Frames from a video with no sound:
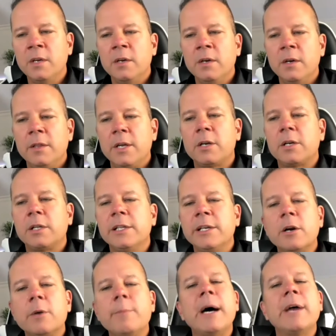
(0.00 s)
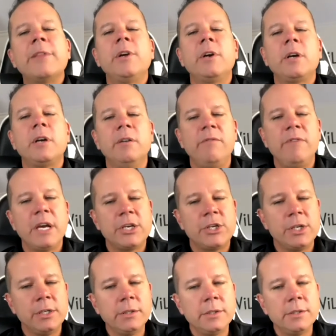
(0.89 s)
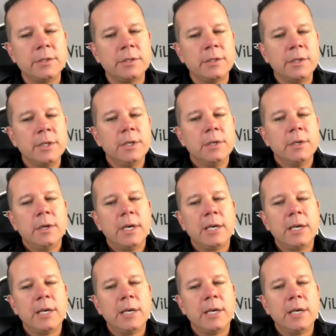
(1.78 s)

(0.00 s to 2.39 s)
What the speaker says: They're clear about their convictions and